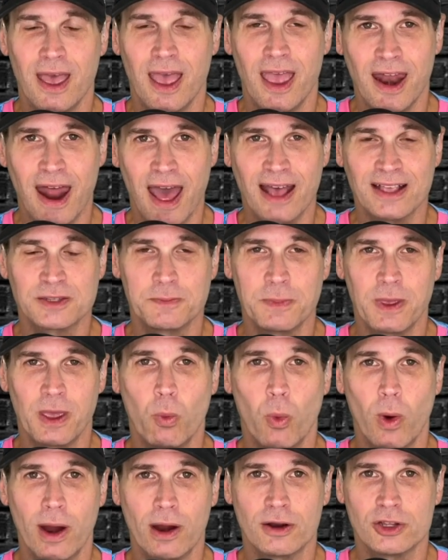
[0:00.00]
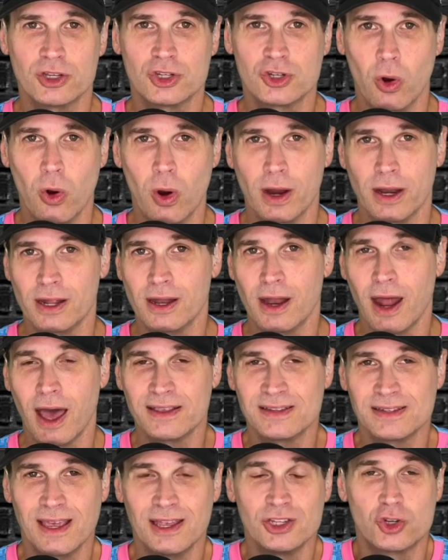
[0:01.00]
and asked me where to join. And I
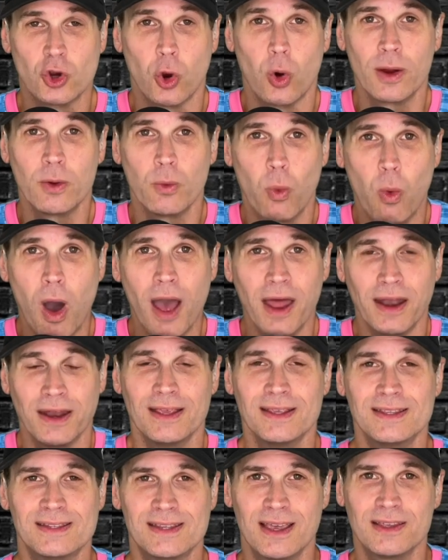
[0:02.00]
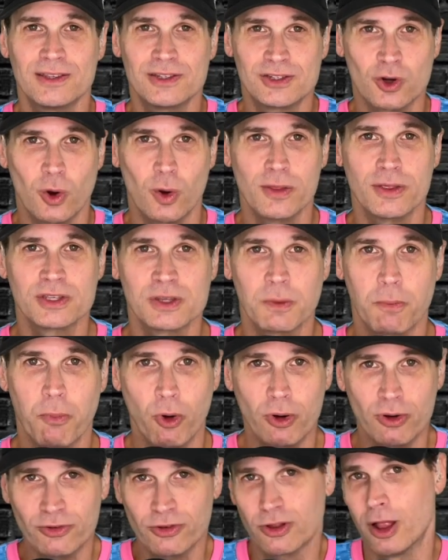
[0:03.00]
said, join what? He says, join the
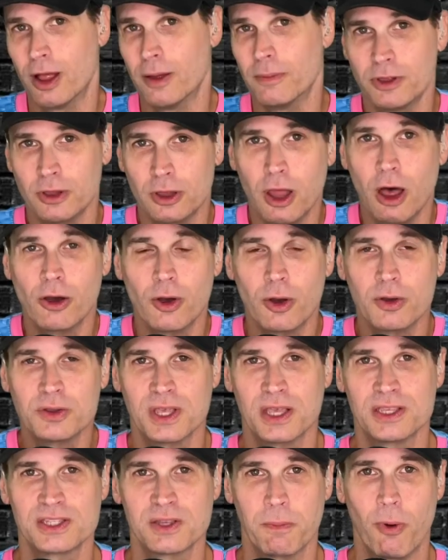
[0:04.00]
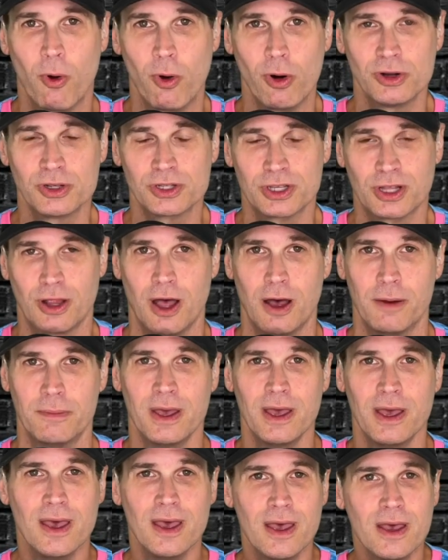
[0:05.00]
Supporters Club. The logo says Supporters Club.
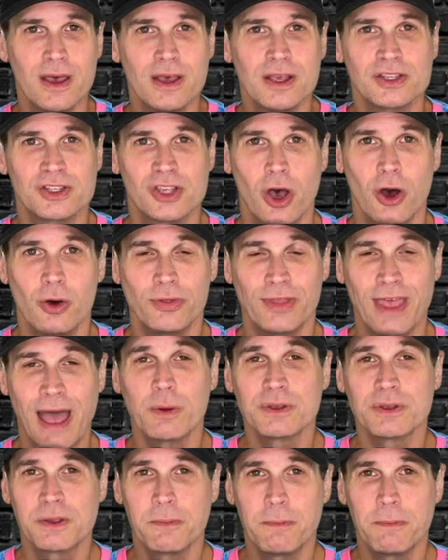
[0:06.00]
So that was the